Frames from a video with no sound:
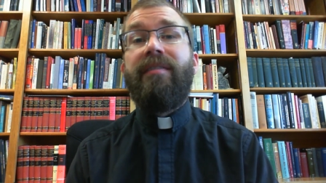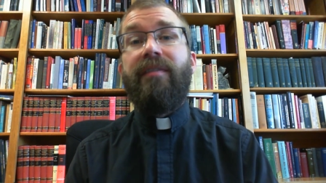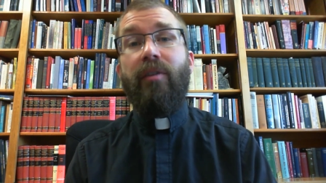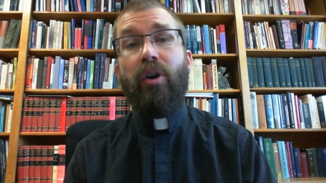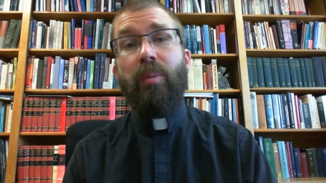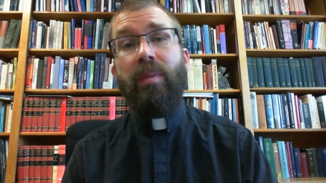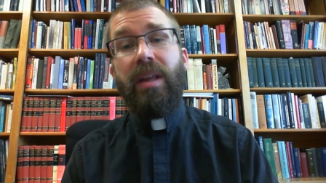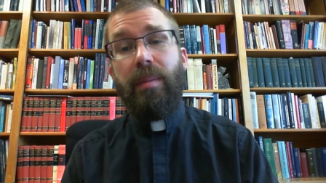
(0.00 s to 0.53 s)

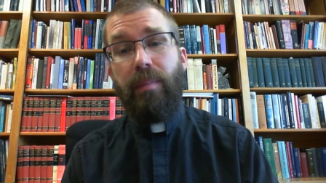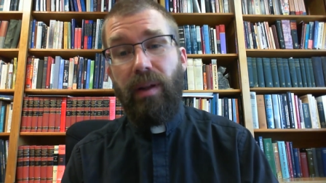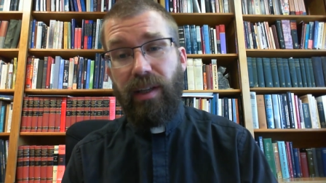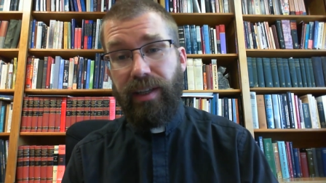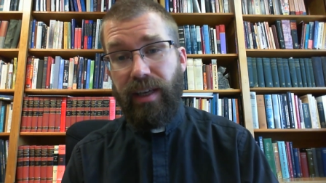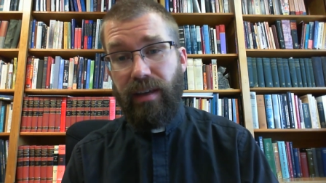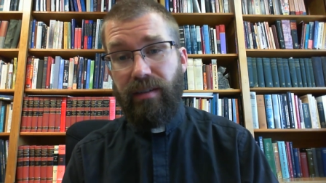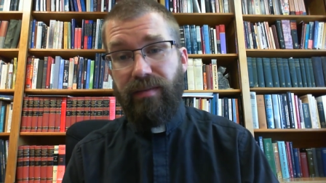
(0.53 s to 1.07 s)
firmly
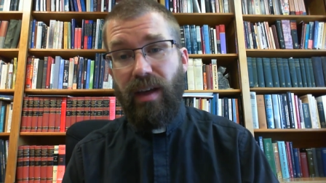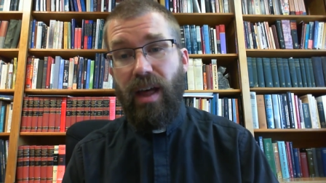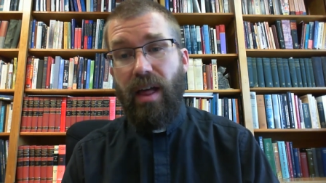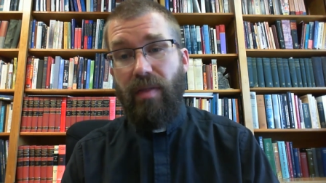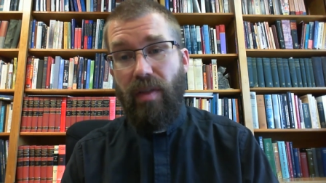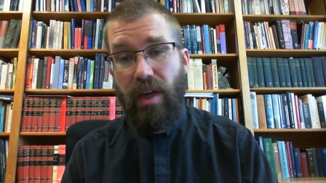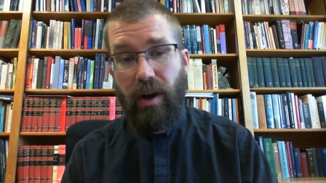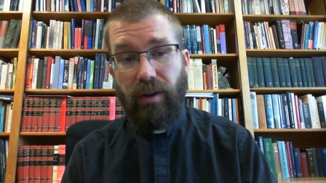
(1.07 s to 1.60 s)
believe
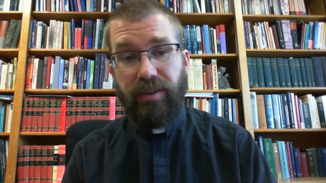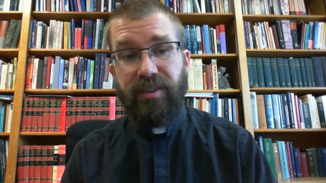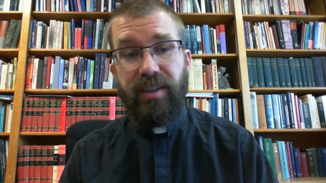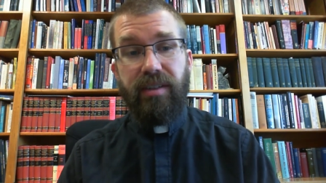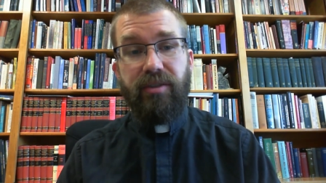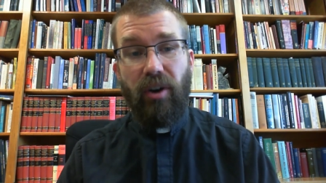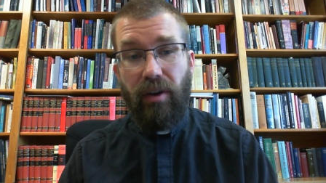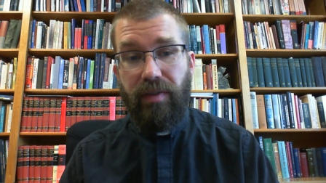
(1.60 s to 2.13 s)
that our
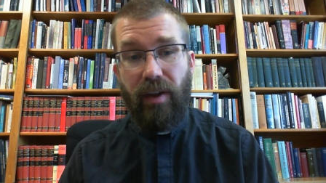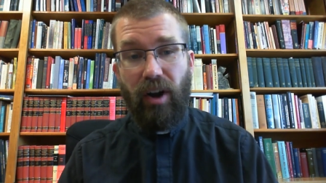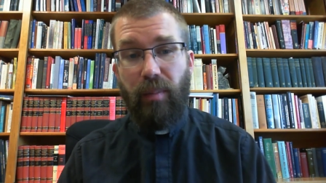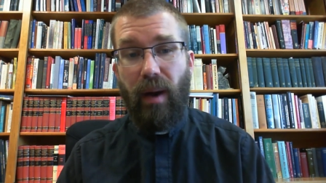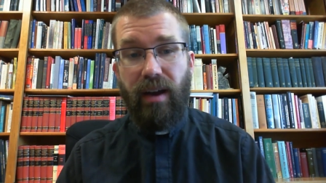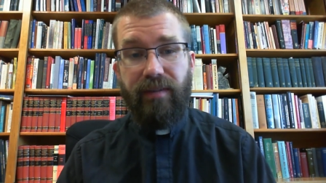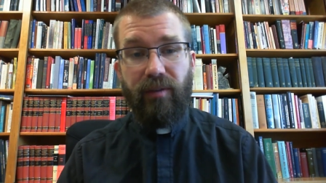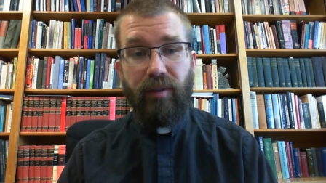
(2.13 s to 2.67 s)
sins are
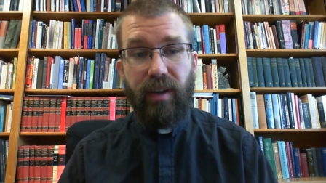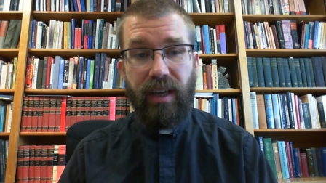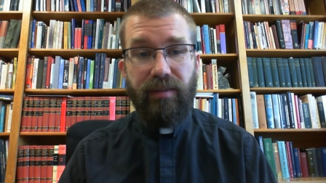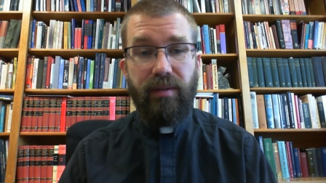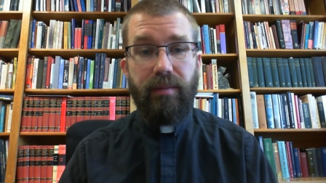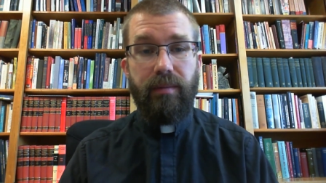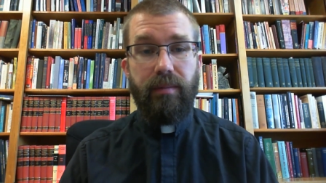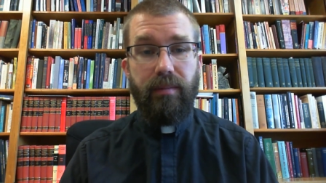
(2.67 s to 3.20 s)
thereby
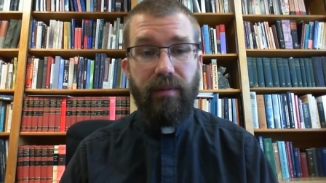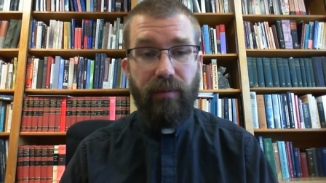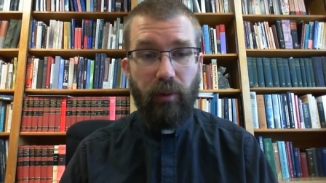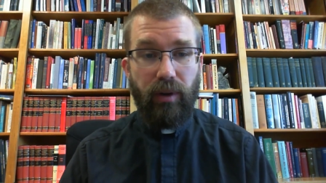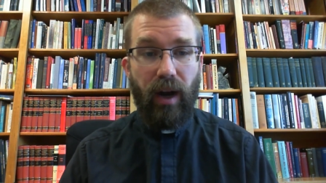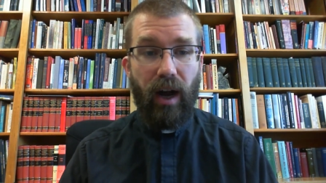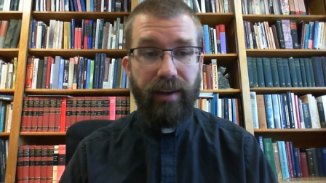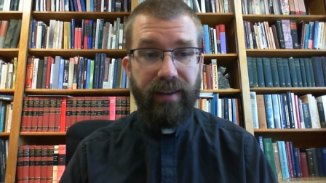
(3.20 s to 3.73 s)
forgiven before
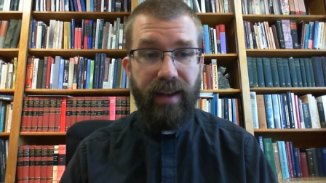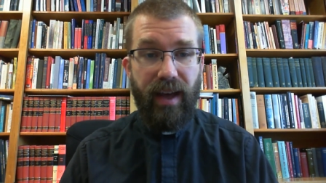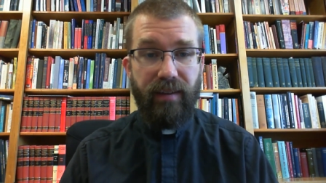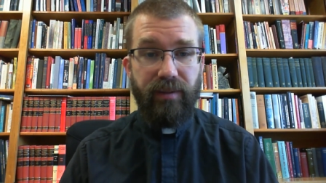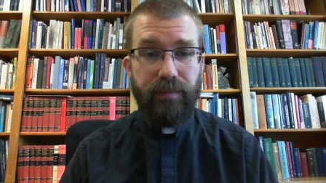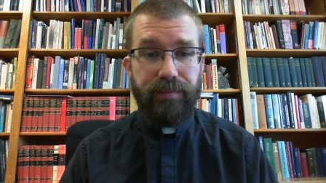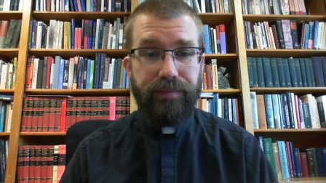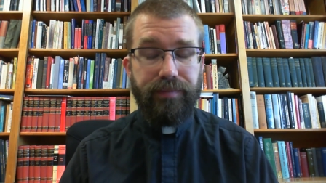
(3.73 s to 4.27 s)
God in
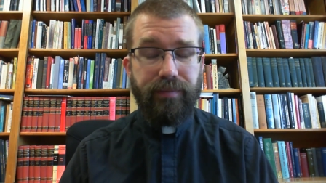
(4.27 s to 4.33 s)
heaven.